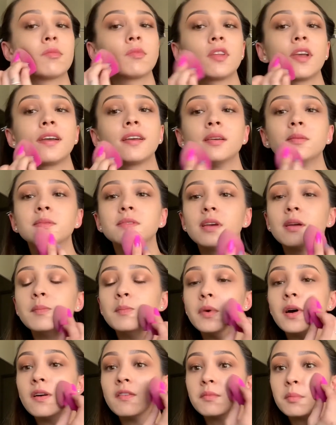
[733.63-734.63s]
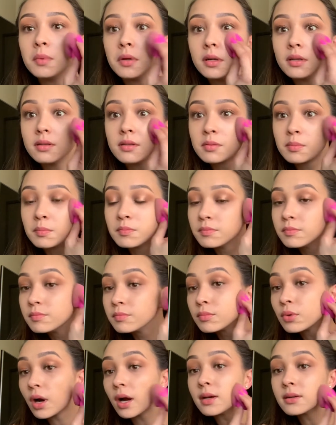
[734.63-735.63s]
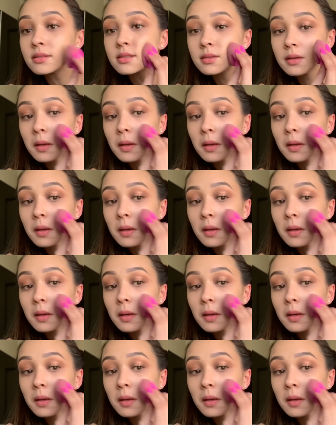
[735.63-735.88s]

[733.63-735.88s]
I keep saying buff, but it's press.